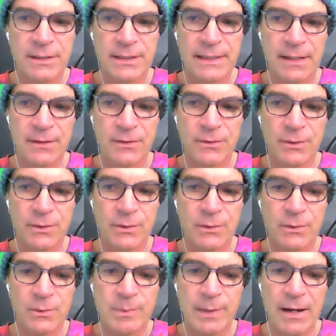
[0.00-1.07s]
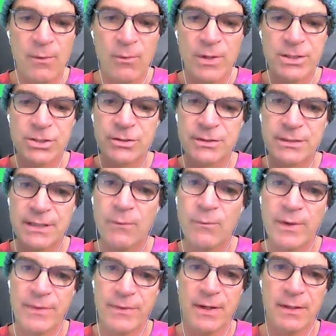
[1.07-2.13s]
to get through, but once you're done
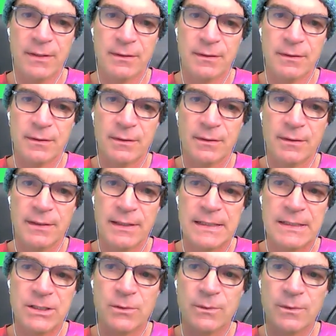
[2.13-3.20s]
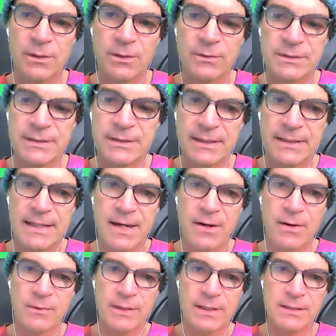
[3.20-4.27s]
with it and you sit
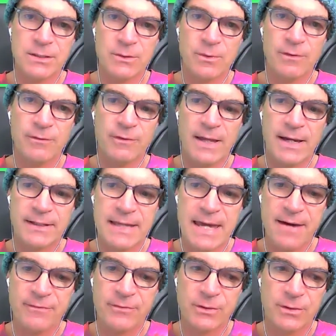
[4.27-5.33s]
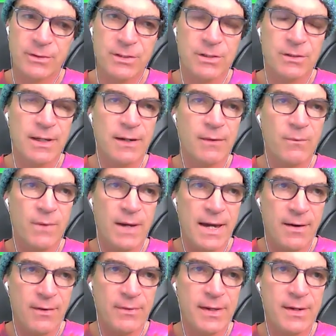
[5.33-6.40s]
down and you reflect after and you're like,
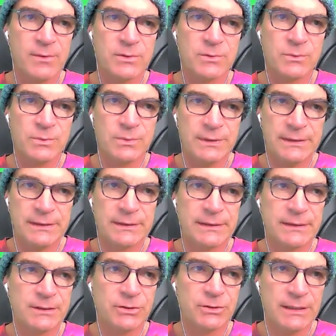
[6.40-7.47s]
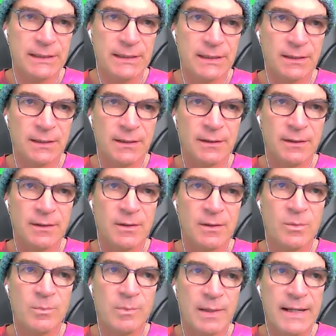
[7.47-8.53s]
"Wow, that was really tricky,
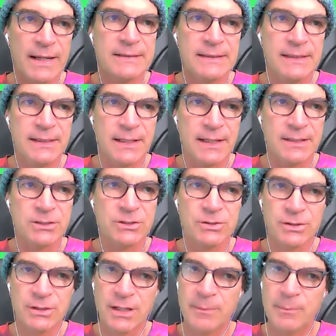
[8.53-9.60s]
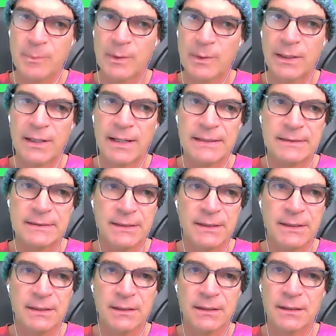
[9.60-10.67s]
but I stood up and I did
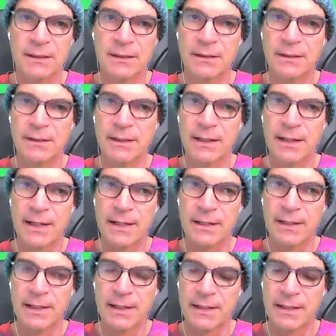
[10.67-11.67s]
it, and